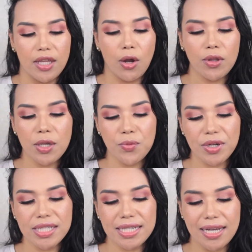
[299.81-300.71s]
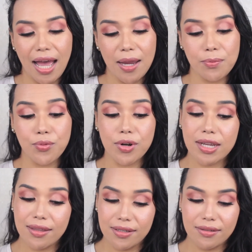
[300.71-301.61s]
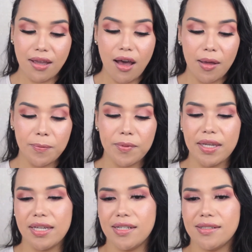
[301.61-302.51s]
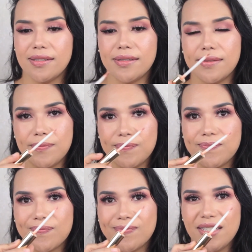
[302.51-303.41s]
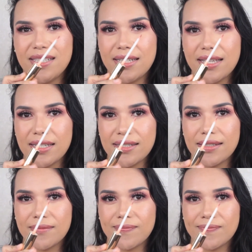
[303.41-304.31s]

The only reason I bring this up is, you see this?